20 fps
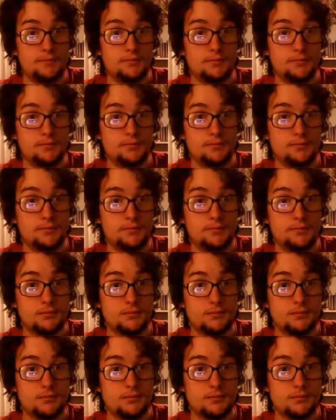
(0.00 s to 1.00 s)

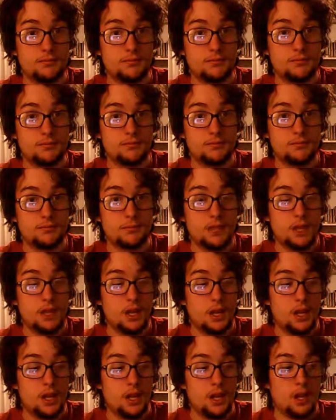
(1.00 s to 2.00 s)

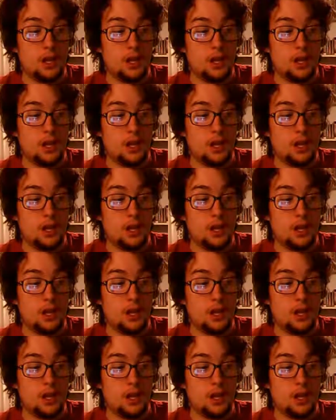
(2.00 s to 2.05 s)
No one is speaking in this clip.